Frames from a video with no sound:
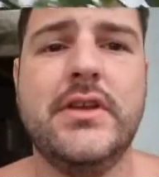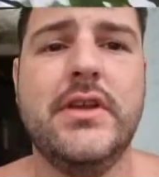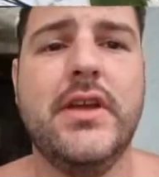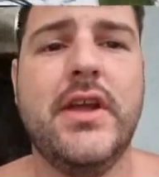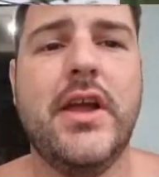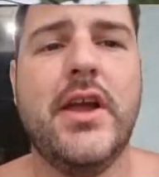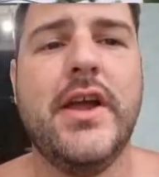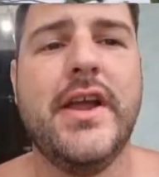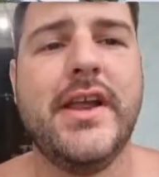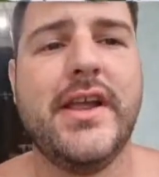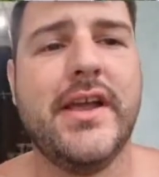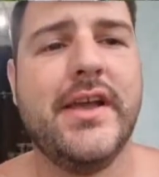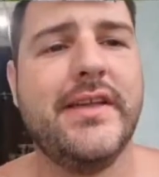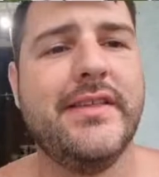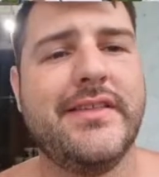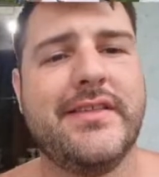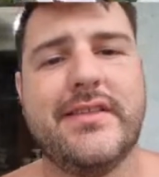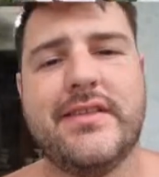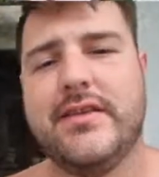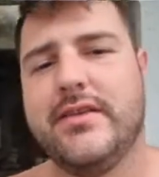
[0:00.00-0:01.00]
All right,
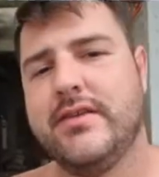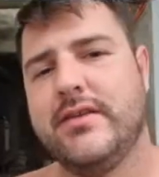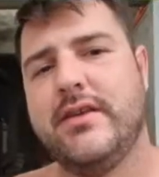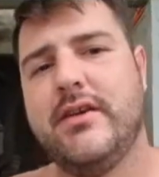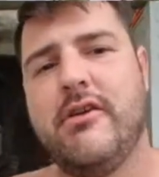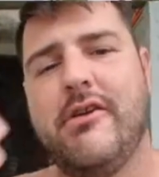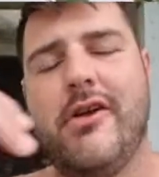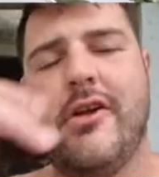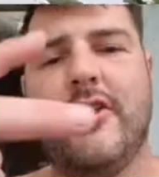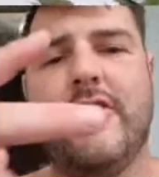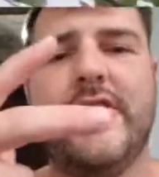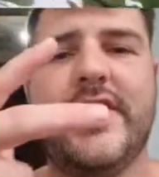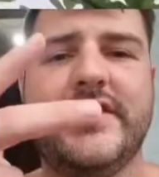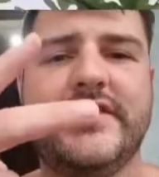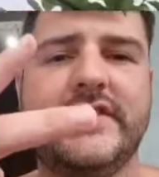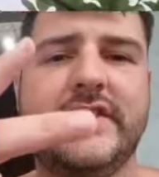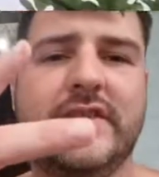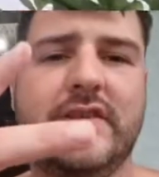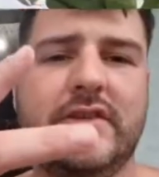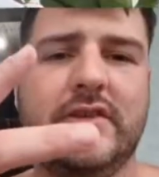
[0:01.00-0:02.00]
guys, I'll holler at
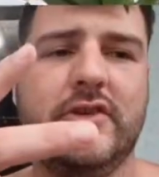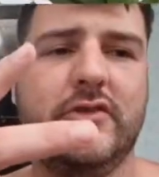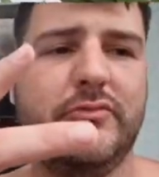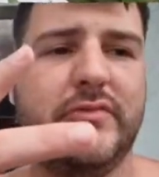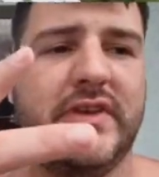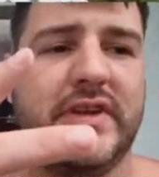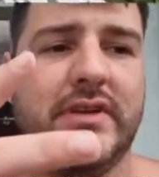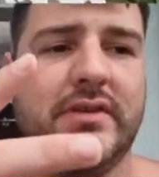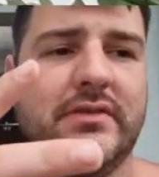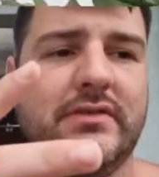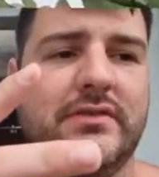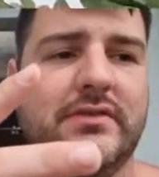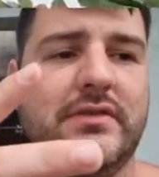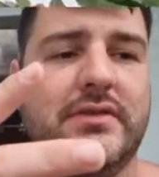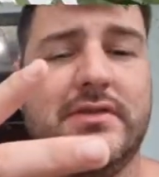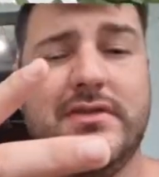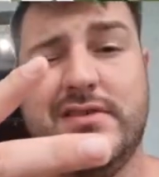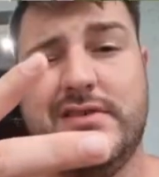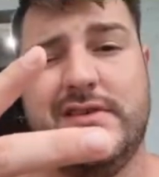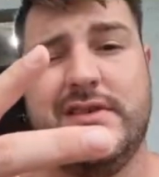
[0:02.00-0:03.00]
you in a little bit.
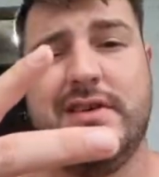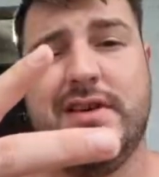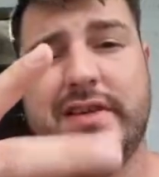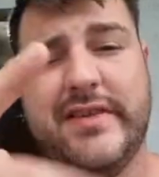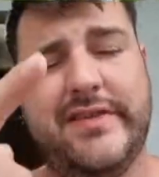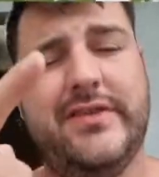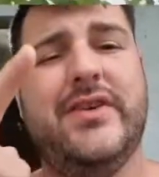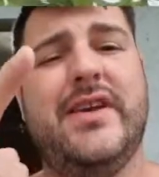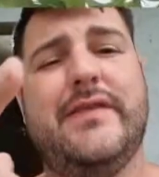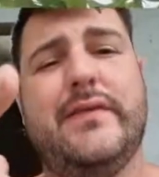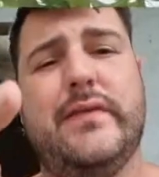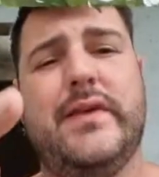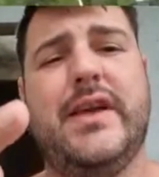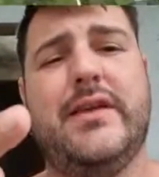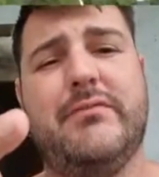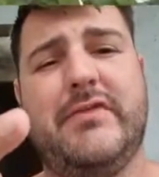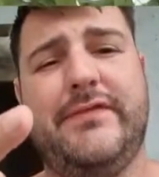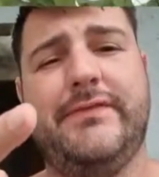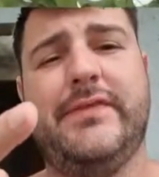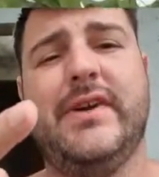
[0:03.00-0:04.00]
I still haven't had
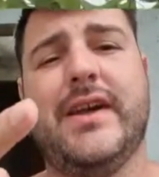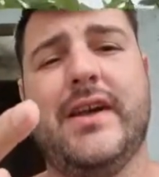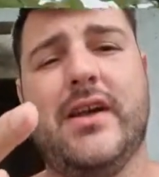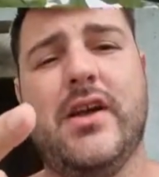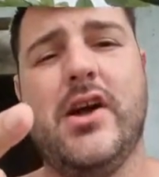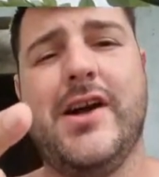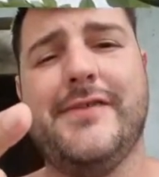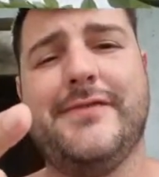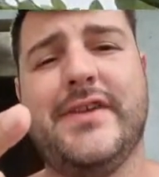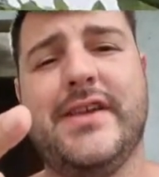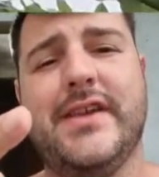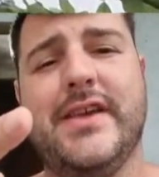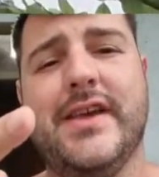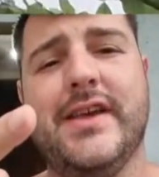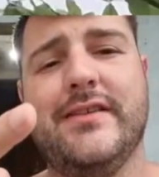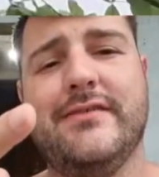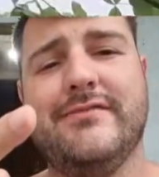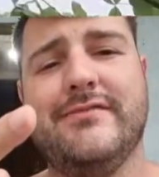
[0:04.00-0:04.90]
my fucking coffee yet.